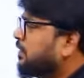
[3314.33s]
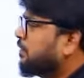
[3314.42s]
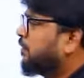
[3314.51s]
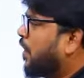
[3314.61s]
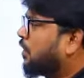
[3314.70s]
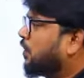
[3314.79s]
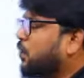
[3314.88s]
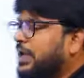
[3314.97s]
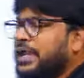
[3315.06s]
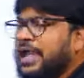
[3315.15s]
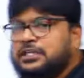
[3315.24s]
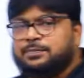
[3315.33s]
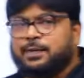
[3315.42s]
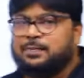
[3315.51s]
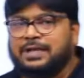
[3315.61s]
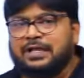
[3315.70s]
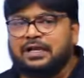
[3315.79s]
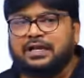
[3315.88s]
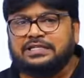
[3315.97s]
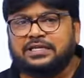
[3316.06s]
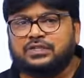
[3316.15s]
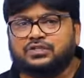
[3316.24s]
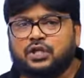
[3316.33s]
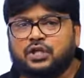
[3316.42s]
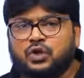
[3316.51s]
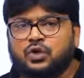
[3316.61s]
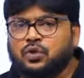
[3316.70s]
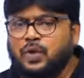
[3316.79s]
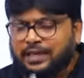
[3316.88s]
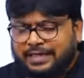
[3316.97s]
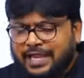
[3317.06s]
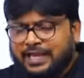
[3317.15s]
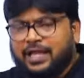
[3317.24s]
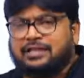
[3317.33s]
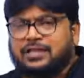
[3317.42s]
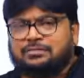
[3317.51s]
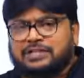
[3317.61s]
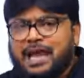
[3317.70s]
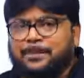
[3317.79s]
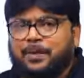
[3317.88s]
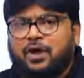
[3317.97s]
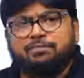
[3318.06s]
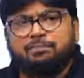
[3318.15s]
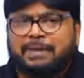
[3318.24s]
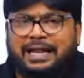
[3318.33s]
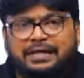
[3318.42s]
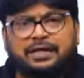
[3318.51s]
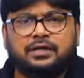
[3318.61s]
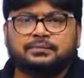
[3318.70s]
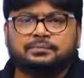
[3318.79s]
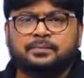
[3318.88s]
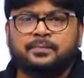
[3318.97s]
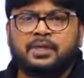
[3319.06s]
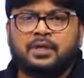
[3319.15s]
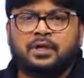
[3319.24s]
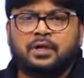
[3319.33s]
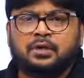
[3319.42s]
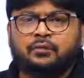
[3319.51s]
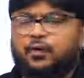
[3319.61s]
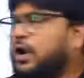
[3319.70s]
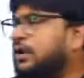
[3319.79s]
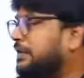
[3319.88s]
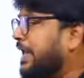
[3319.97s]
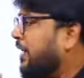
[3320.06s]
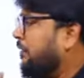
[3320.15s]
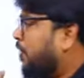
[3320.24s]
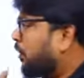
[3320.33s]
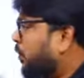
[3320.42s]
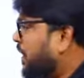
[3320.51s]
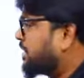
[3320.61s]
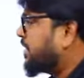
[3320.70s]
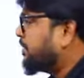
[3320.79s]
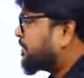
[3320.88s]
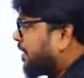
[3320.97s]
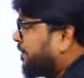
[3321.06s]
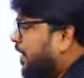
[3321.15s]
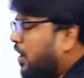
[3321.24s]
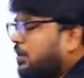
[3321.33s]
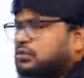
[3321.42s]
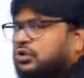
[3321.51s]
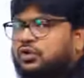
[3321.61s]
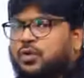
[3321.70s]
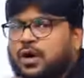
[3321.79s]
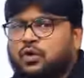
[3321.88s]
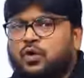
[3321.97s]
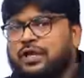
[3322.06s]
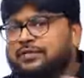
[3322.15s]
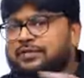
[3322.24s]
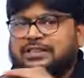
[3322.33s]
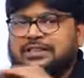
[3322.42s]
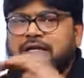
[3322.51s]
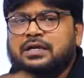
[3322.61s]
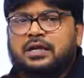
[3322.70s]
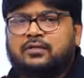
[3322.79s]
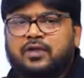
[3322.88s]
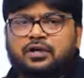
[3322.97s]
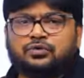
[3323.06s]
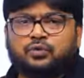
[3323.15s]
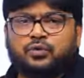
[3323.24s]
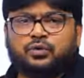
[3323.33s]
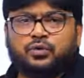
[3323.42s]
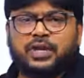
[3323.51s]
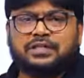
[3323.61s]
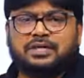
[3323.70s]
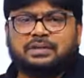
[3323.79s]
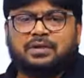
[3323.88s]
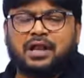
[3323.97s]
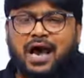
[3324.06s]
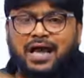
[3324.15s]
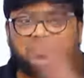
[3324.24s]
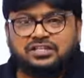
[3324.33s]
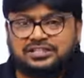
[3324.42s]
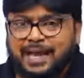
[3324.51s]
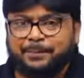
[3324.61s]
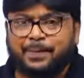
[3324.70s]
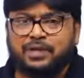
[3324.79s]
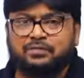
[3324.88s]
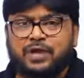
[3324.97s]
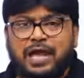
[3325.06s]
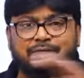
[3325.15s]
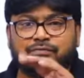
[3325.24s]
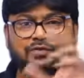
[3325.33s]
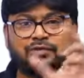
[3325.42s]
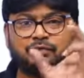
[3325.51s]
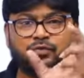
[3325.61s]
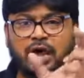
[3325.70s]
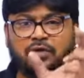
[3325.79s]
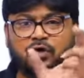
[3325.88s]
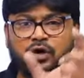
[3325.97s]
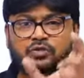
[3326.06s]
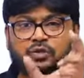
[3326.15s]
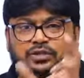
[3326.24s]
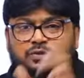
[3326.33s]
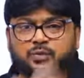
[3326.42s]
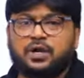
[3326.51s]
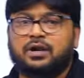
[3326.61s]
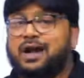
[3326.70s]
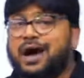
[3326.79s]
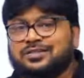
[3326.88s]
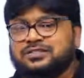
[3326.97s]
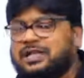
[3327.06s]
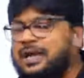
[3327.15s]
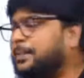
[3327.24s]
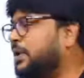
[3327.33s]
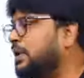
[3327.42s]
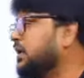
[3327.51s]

For doing experimental research, also you are taking the sample of blood. For doing some survey, also you are going with for doing some large sample. We have gone to this word large sample.